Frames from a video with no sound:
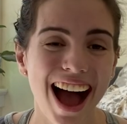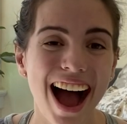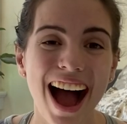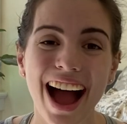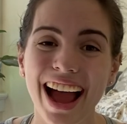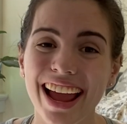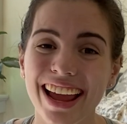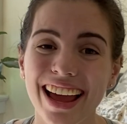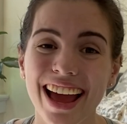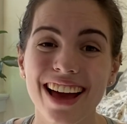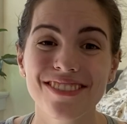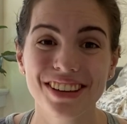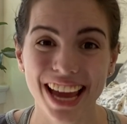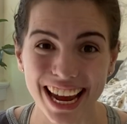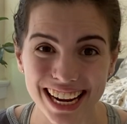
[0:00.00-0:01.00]
I
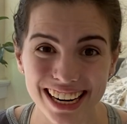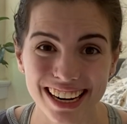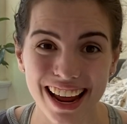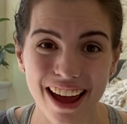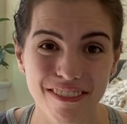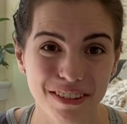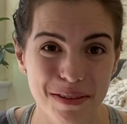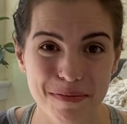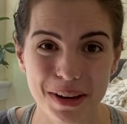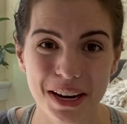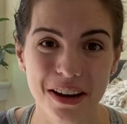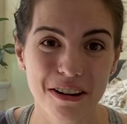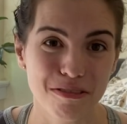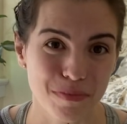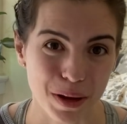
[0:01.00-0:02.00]
have hated every
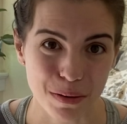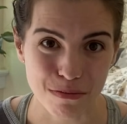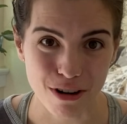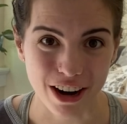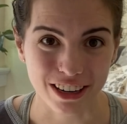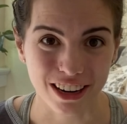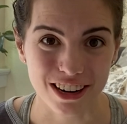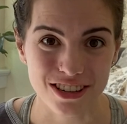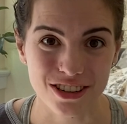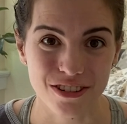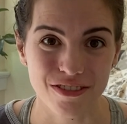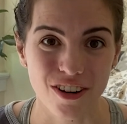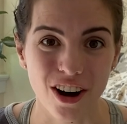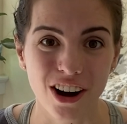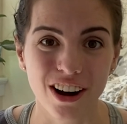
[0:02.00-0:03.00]
minute of being pregnant so
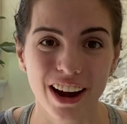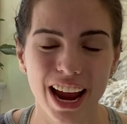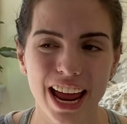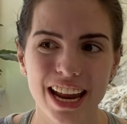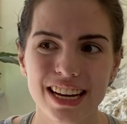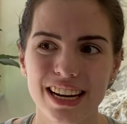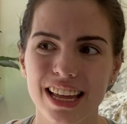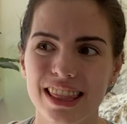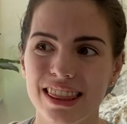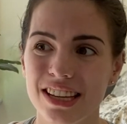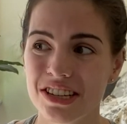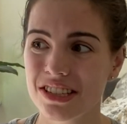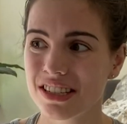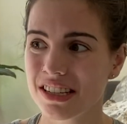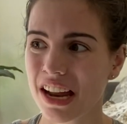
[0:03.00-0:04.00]
far, and
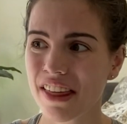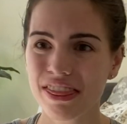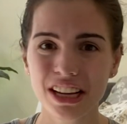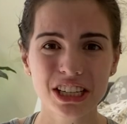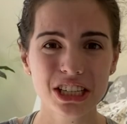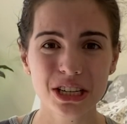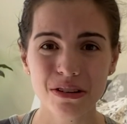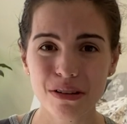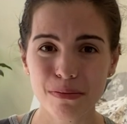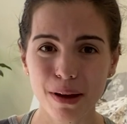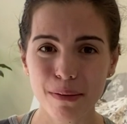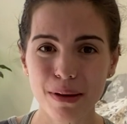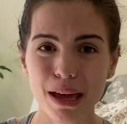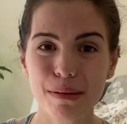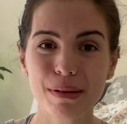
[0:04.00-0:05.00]
there's nothing to do with my
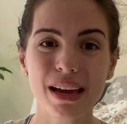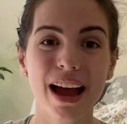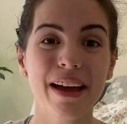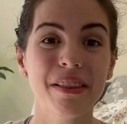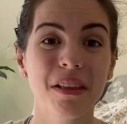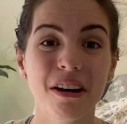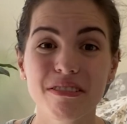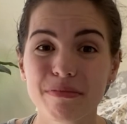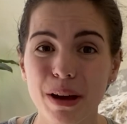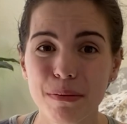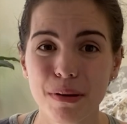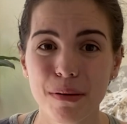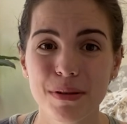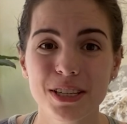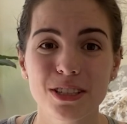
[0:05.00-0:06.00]
baby. I love my
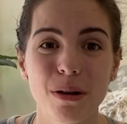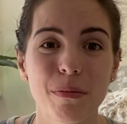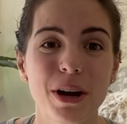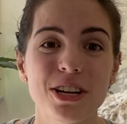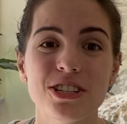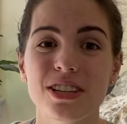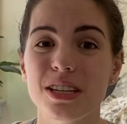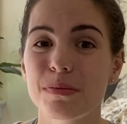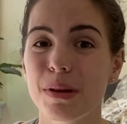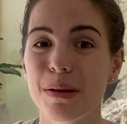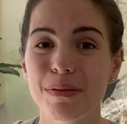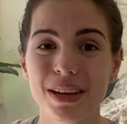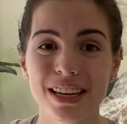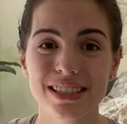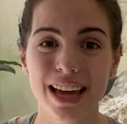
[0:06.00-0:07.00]
baby so much. This
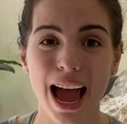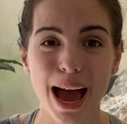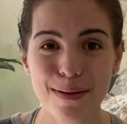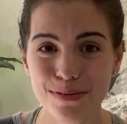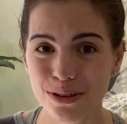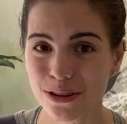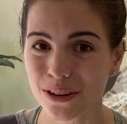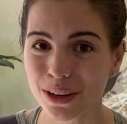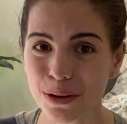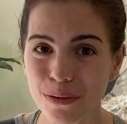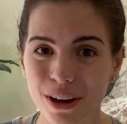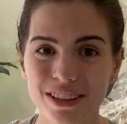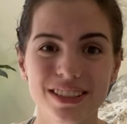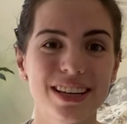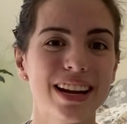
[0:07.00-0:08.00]
baby is absolutely
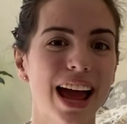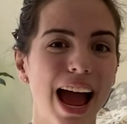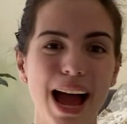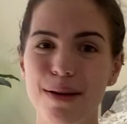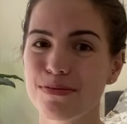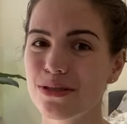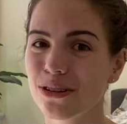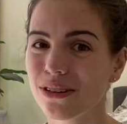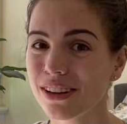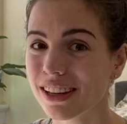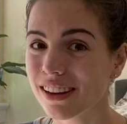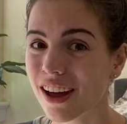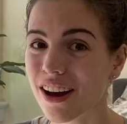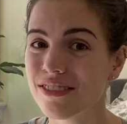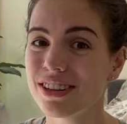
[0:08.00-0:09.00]
wanted, absolutely
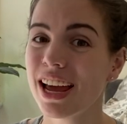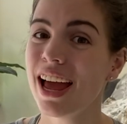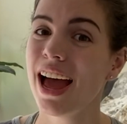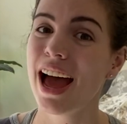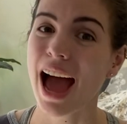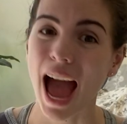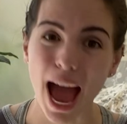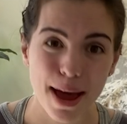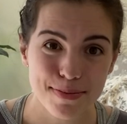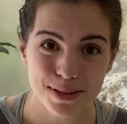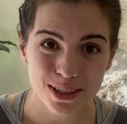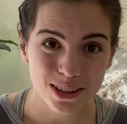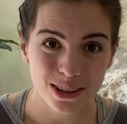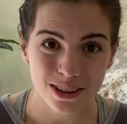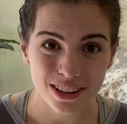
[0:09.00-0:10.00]
loved,
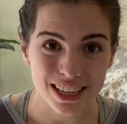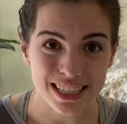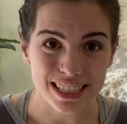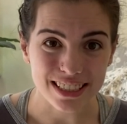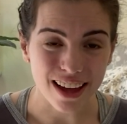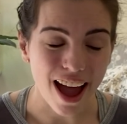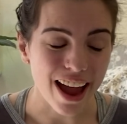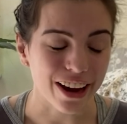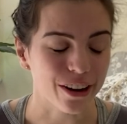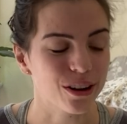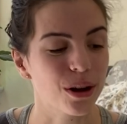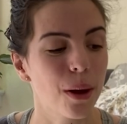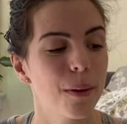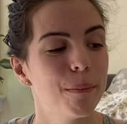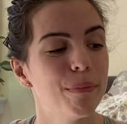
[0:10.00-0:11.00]
absolutely
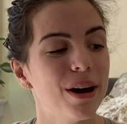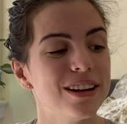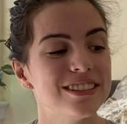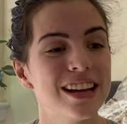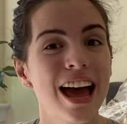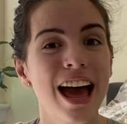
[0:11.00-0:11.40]
desired, but